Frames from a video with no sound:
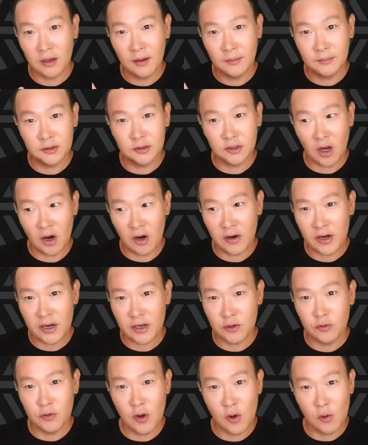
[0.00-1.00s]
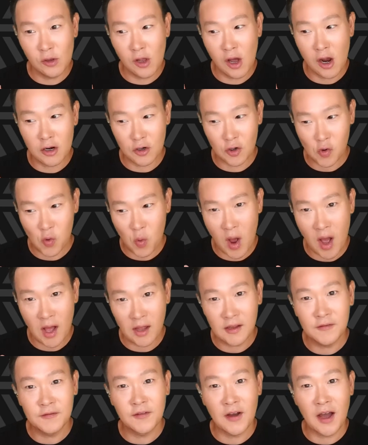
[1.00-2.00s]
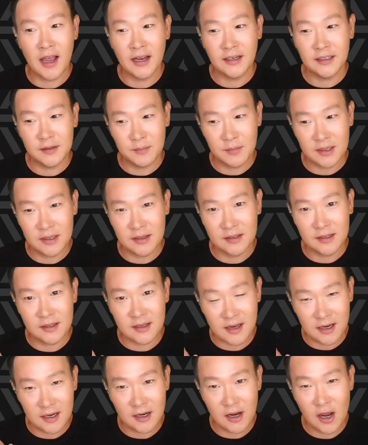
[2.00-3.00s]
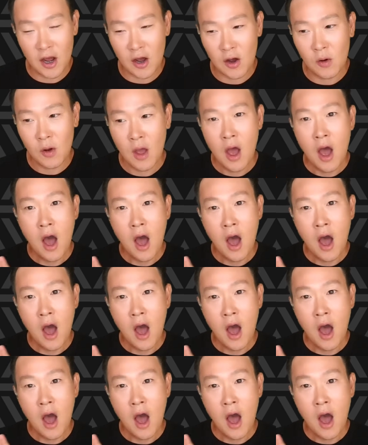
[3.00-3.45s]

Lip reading: I'm sorry, you no longer qualify to be the CEO.